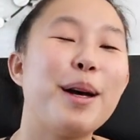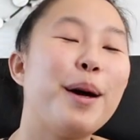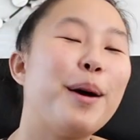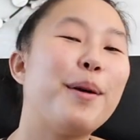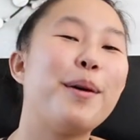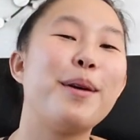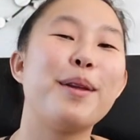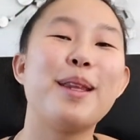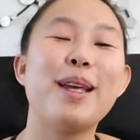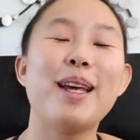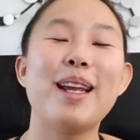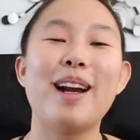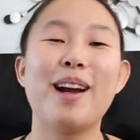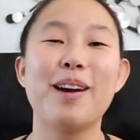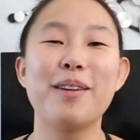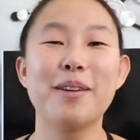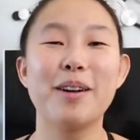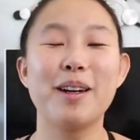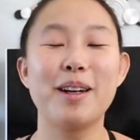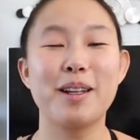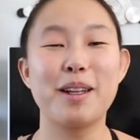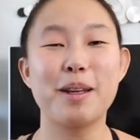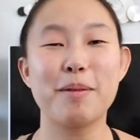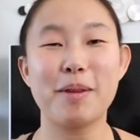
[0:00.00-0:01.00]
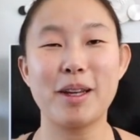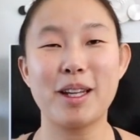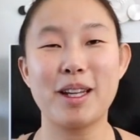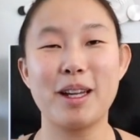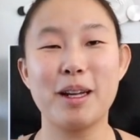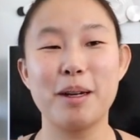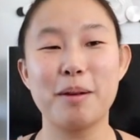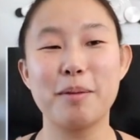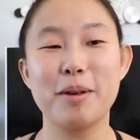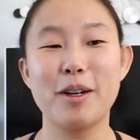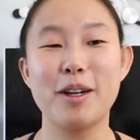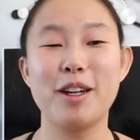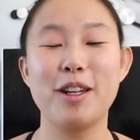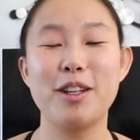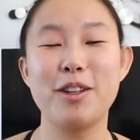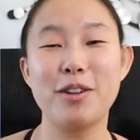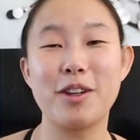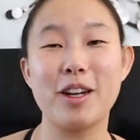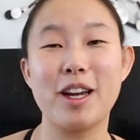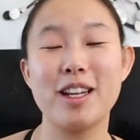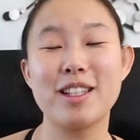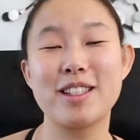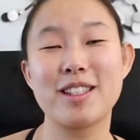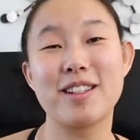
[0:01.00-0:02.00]
So then I run and get my camera and you
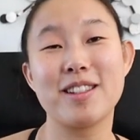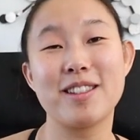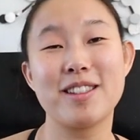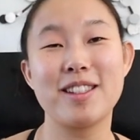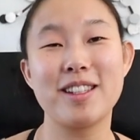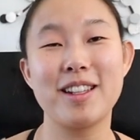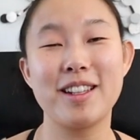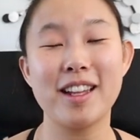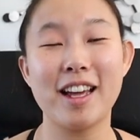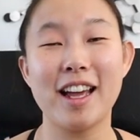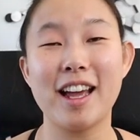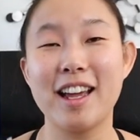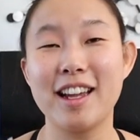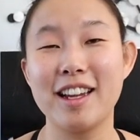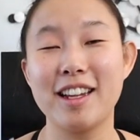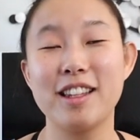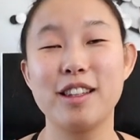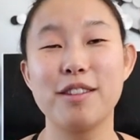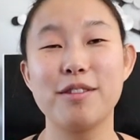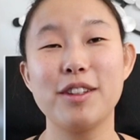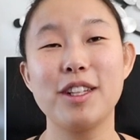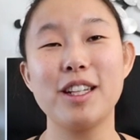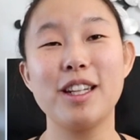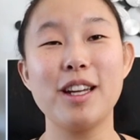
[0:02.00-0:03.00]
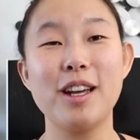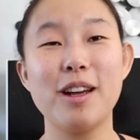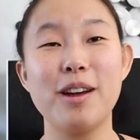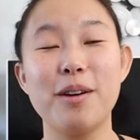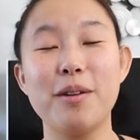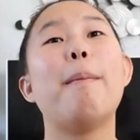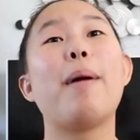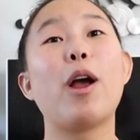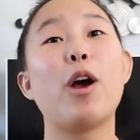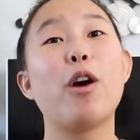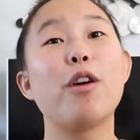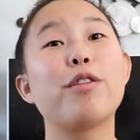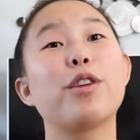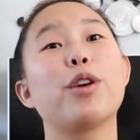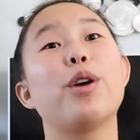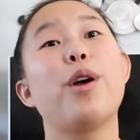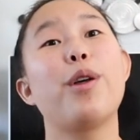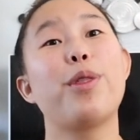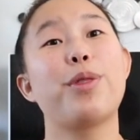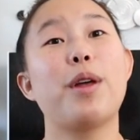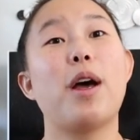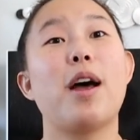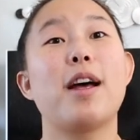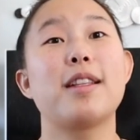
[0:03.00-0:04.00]
guys can see that in the video. My
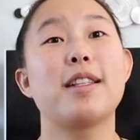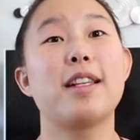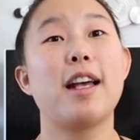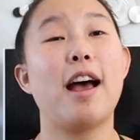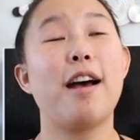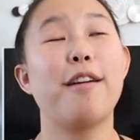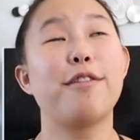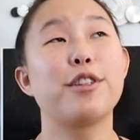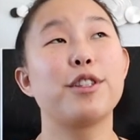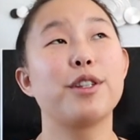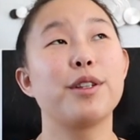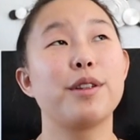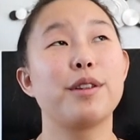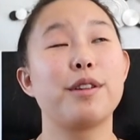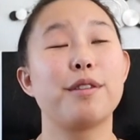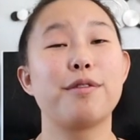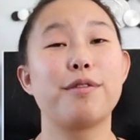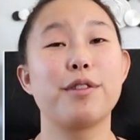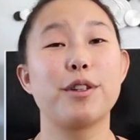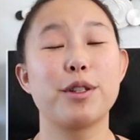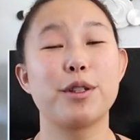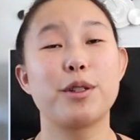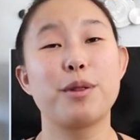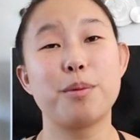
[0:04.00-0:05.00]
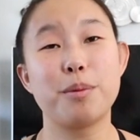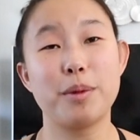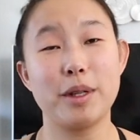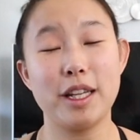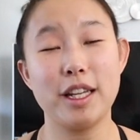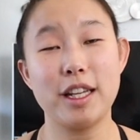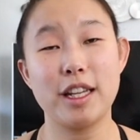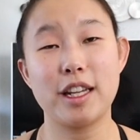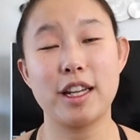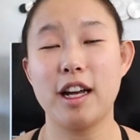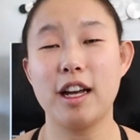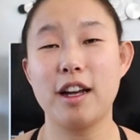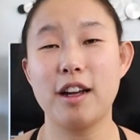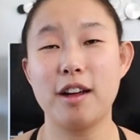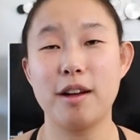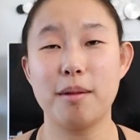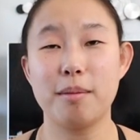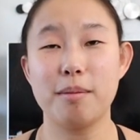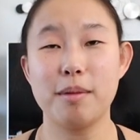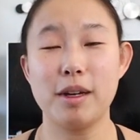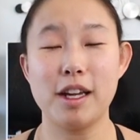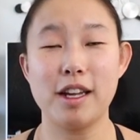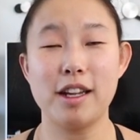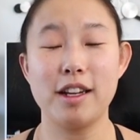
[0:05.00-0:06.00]
overall thoughts after the first week
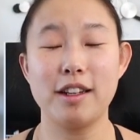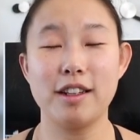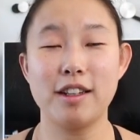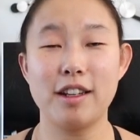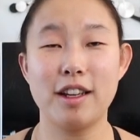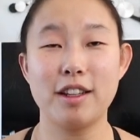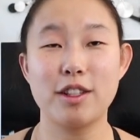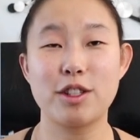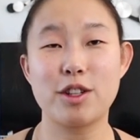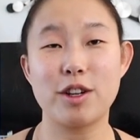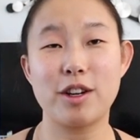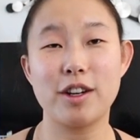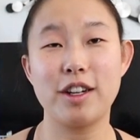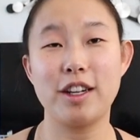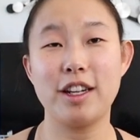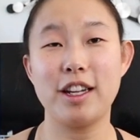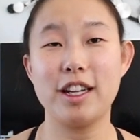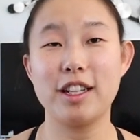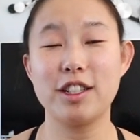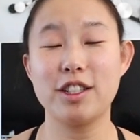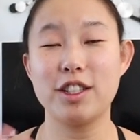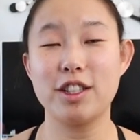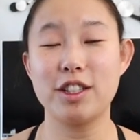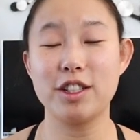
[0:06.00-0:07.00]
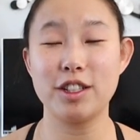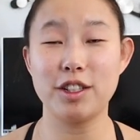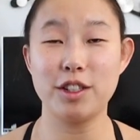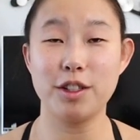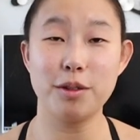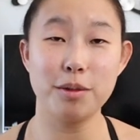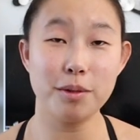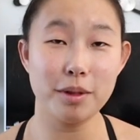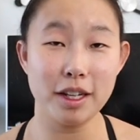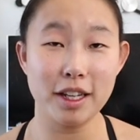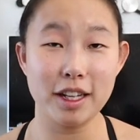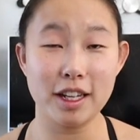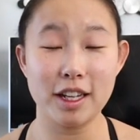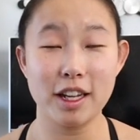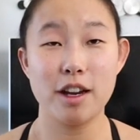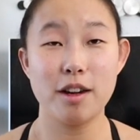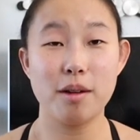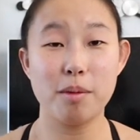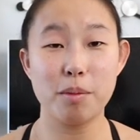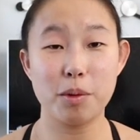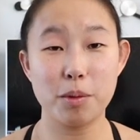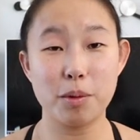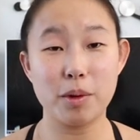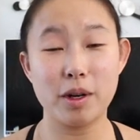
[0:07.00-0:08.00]
um, and starting into the new week.
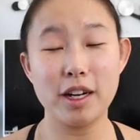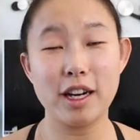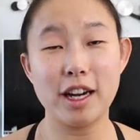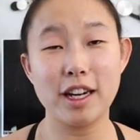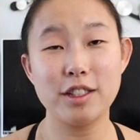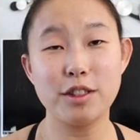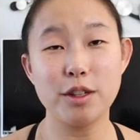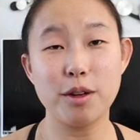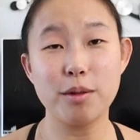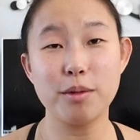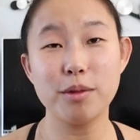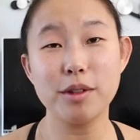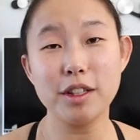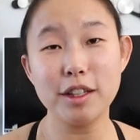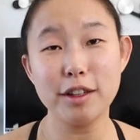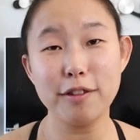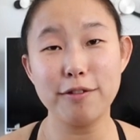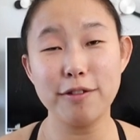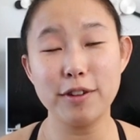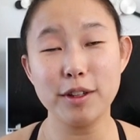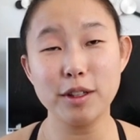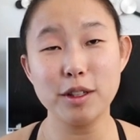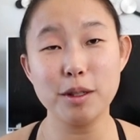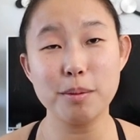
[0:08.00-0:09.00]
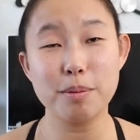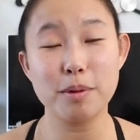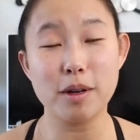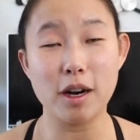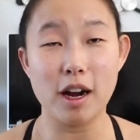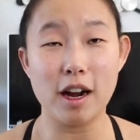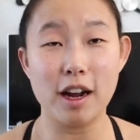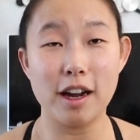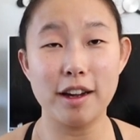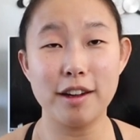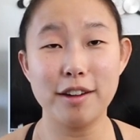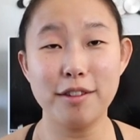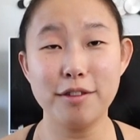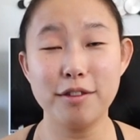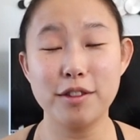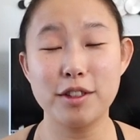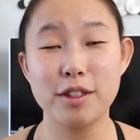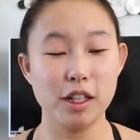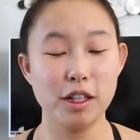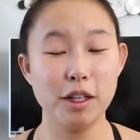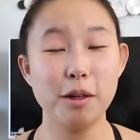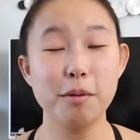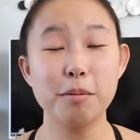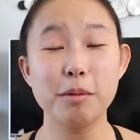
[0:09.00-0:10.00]
Number one, I don't really feel
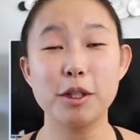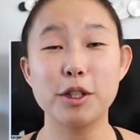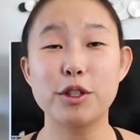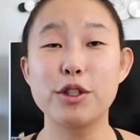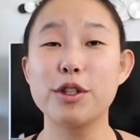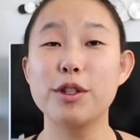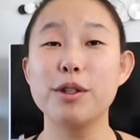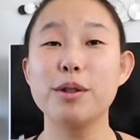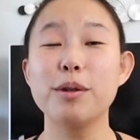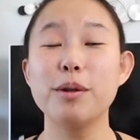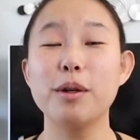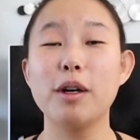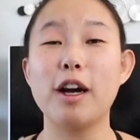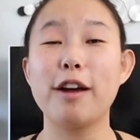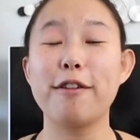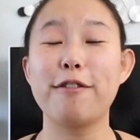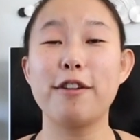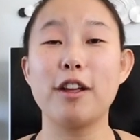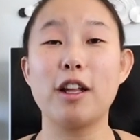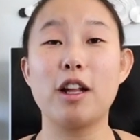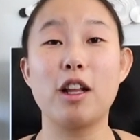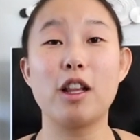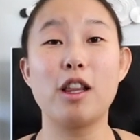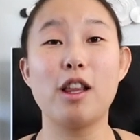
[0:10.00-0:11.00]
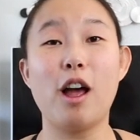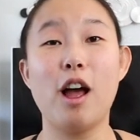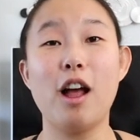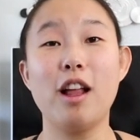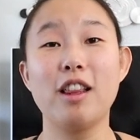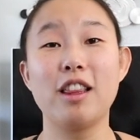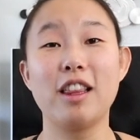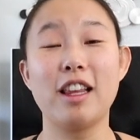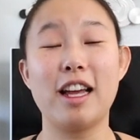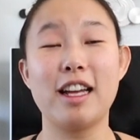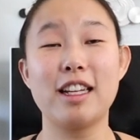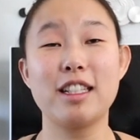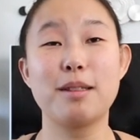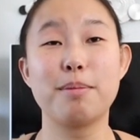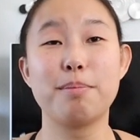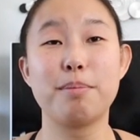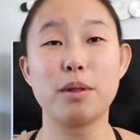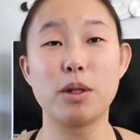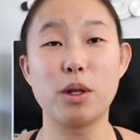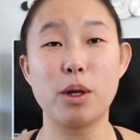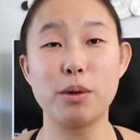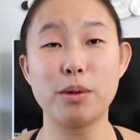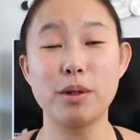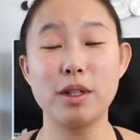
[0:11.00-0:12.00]
deprived. Number two, I feel a lot less
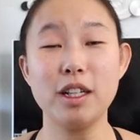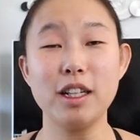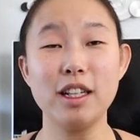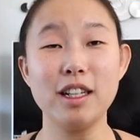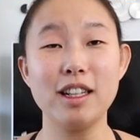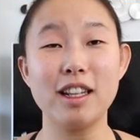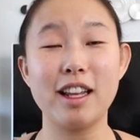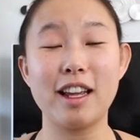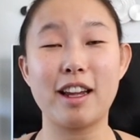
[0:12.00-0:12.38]
bloated.